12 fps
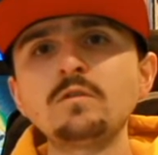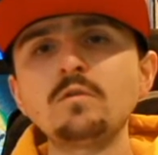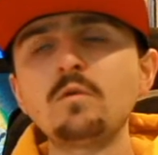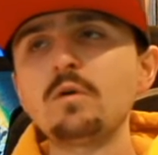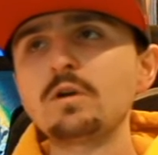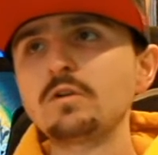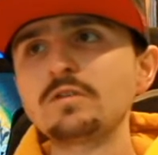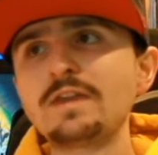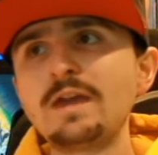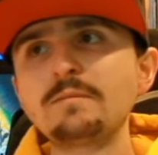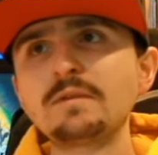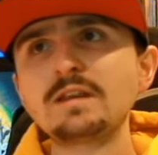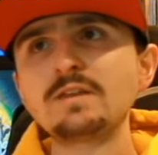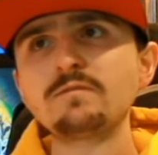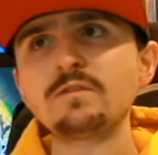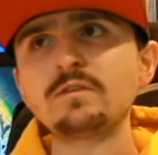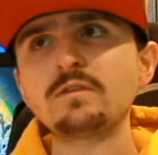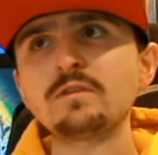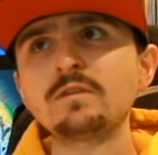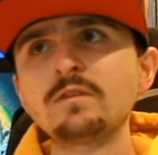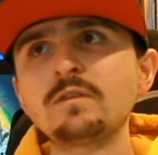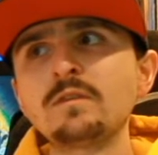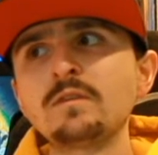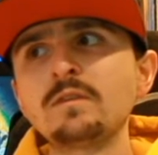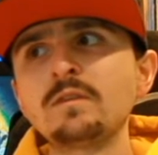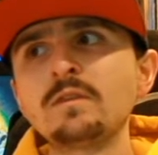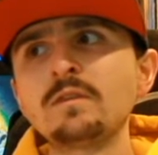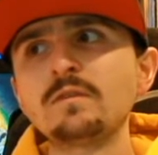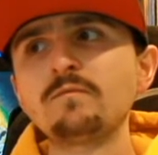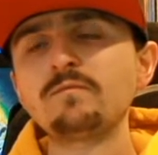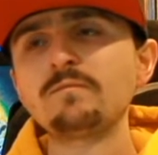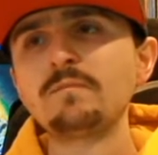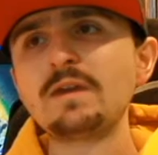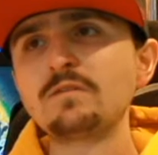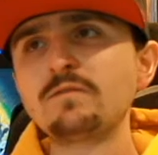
Or a good game can even make